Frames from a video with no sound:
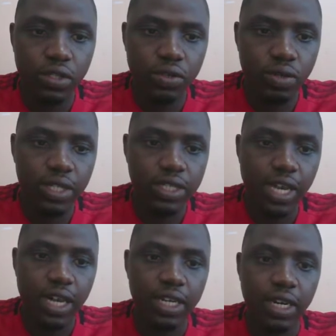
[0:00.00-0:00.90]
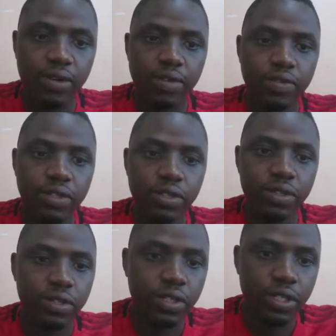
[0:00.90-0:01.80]
So let's add our view
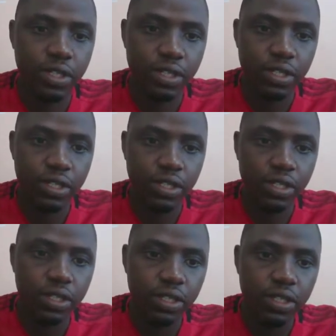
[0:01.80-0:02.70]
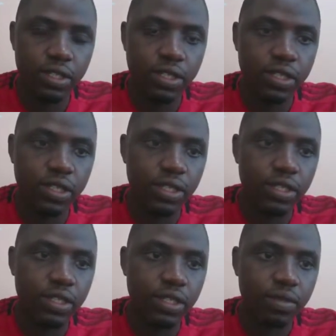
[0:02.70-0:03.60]
here, which is
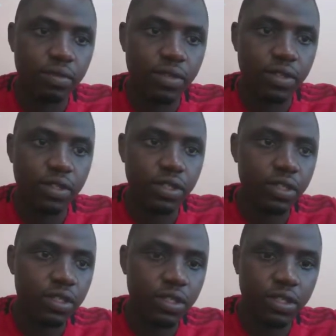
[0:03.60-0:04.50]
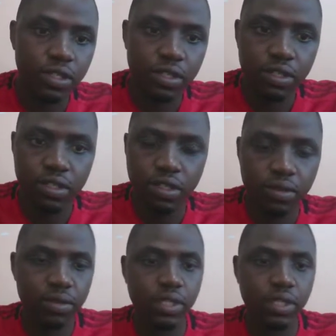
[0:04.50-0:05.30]
register employees, and this is how